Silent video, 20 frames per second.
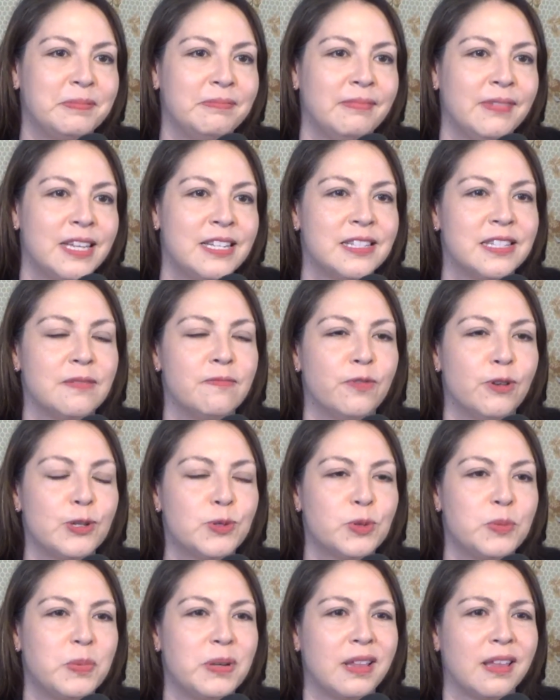And some folks
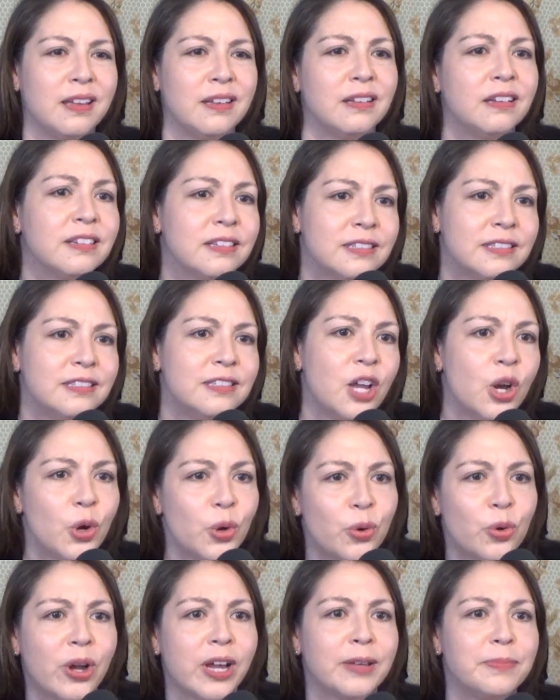would be like,
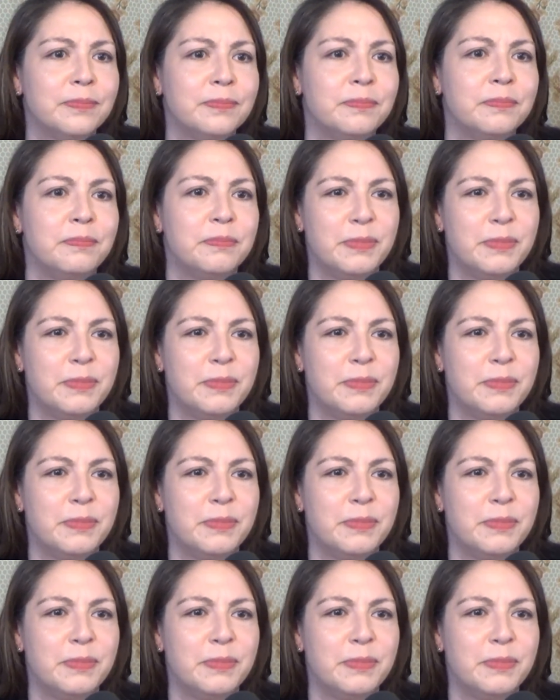no, I'm